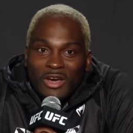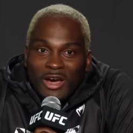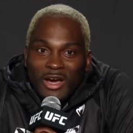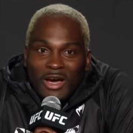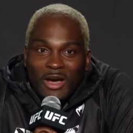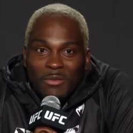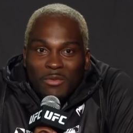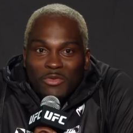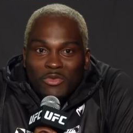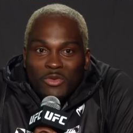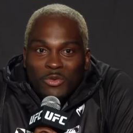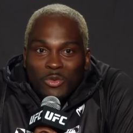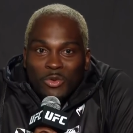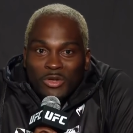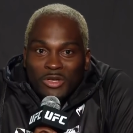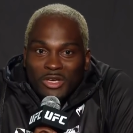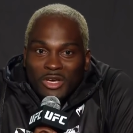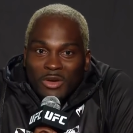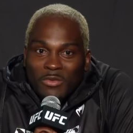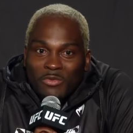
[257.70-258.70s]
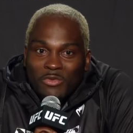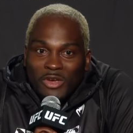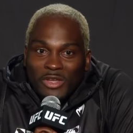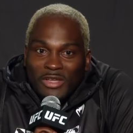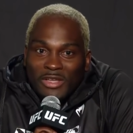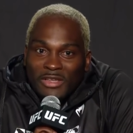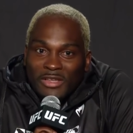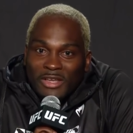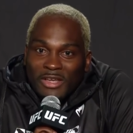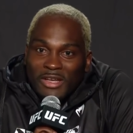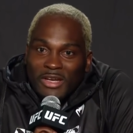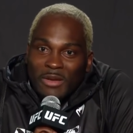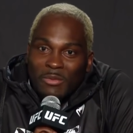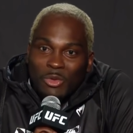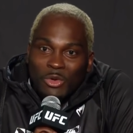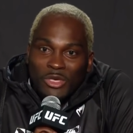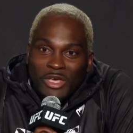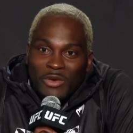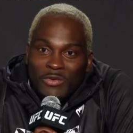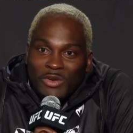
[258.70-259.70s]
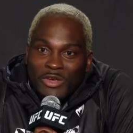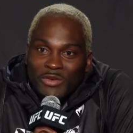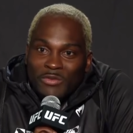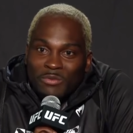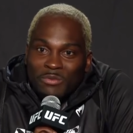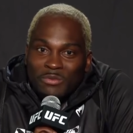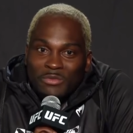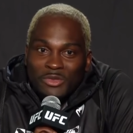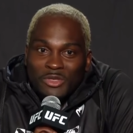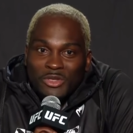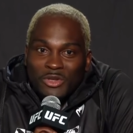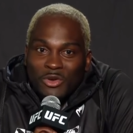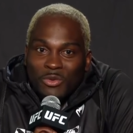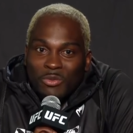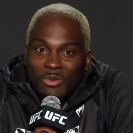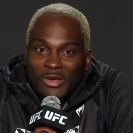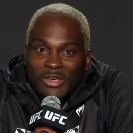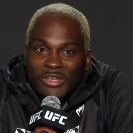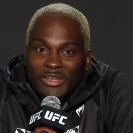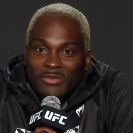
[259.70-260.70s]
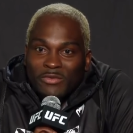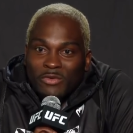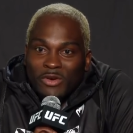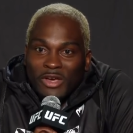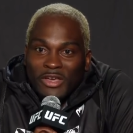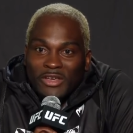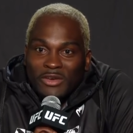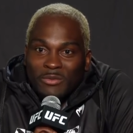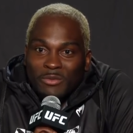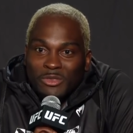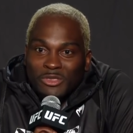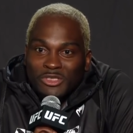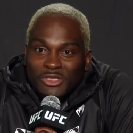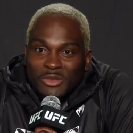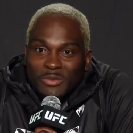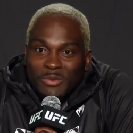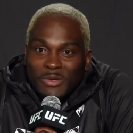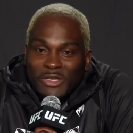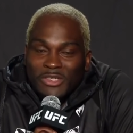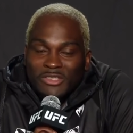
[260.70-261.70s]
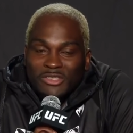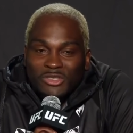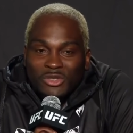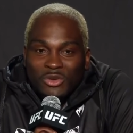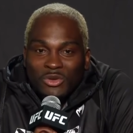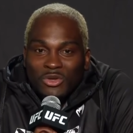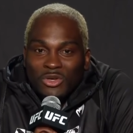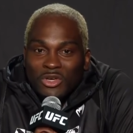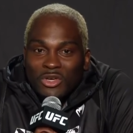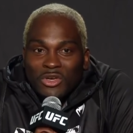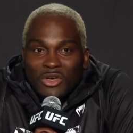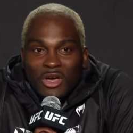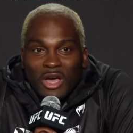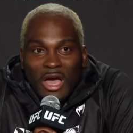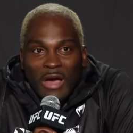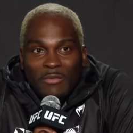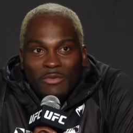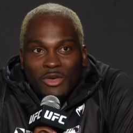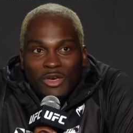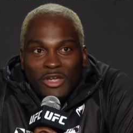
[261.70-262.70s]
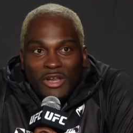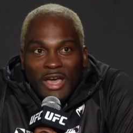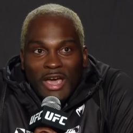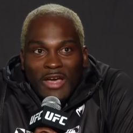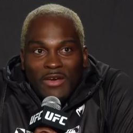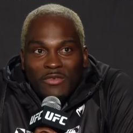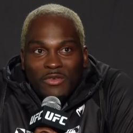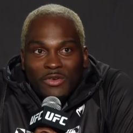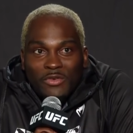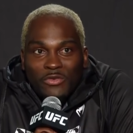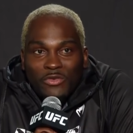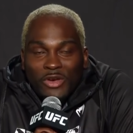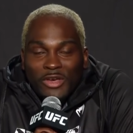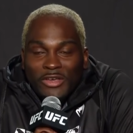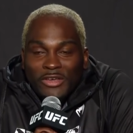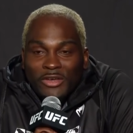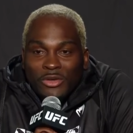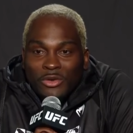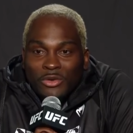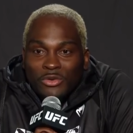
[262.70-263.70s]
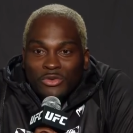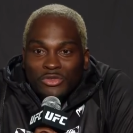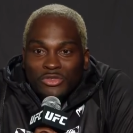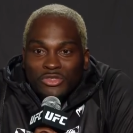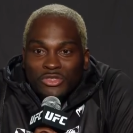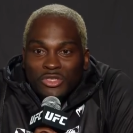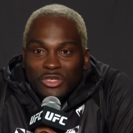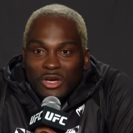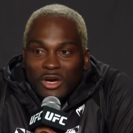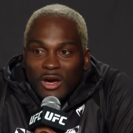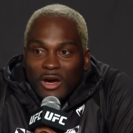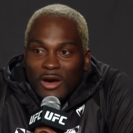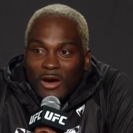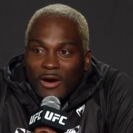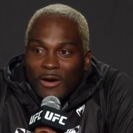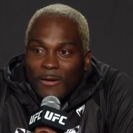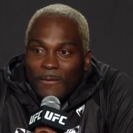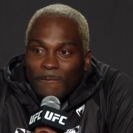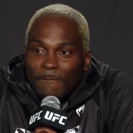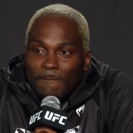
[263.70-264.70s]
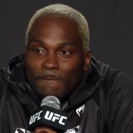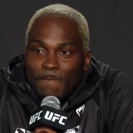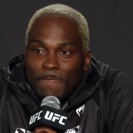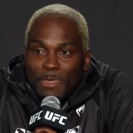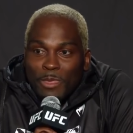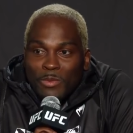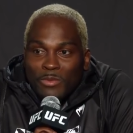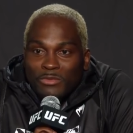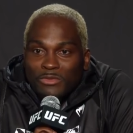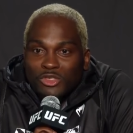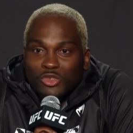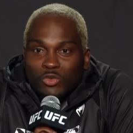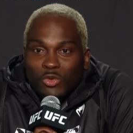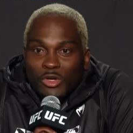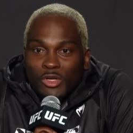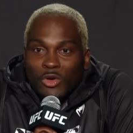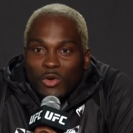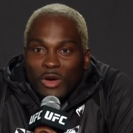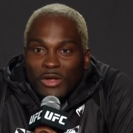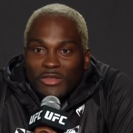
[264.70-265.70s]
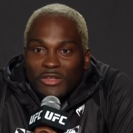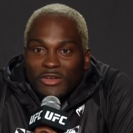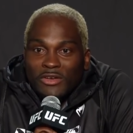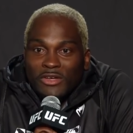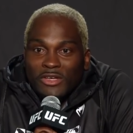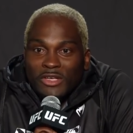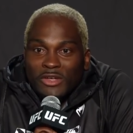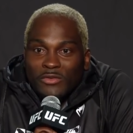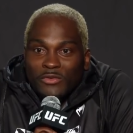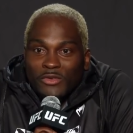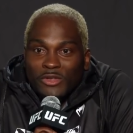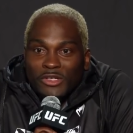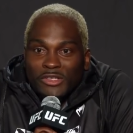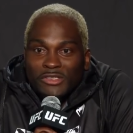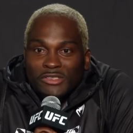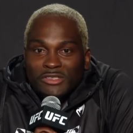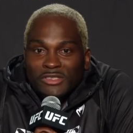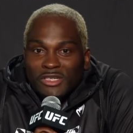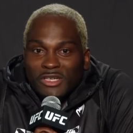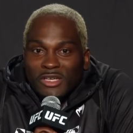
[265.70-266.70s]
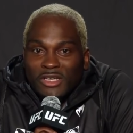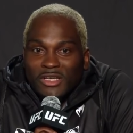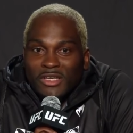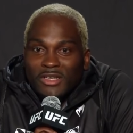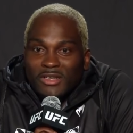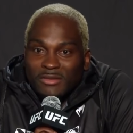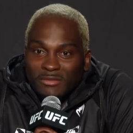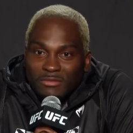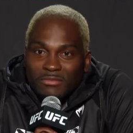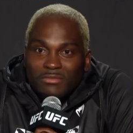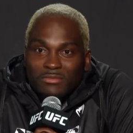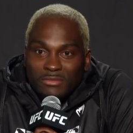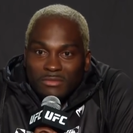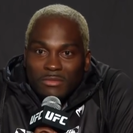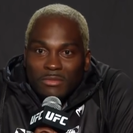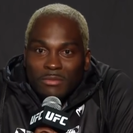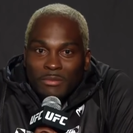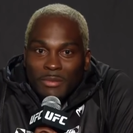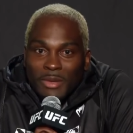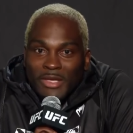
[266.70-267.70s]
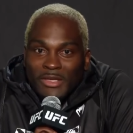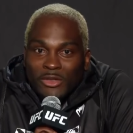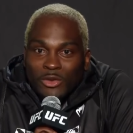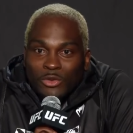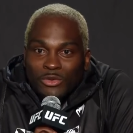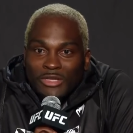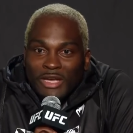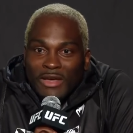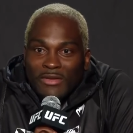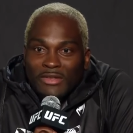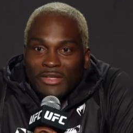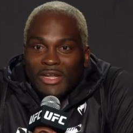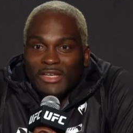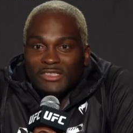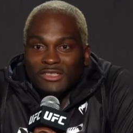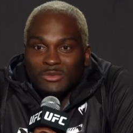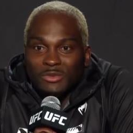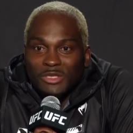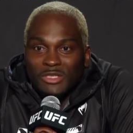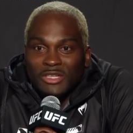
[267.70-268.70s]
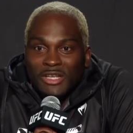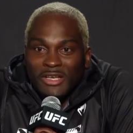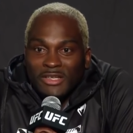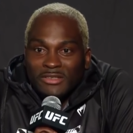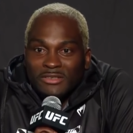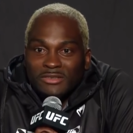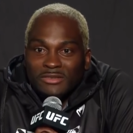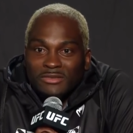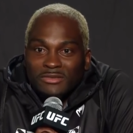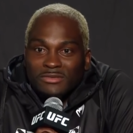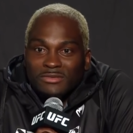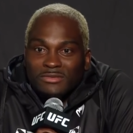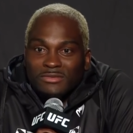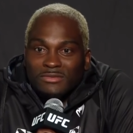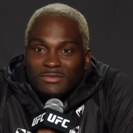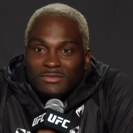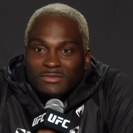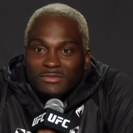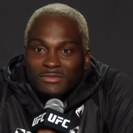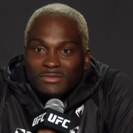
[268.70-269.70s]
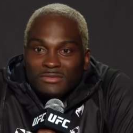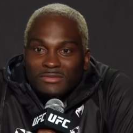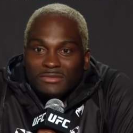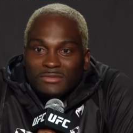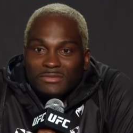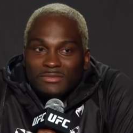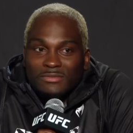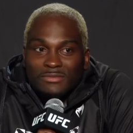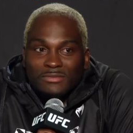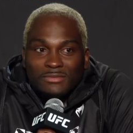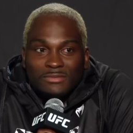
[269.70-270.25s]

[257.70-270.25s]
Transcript: Um, if he want to come fight like that, I'm okay with him, you know, bringing the fight, pushing the pace. So I'm good however the fight goes. Um, just want to go out there and get a finish and make no doubt that I should be next. Hey, Derek.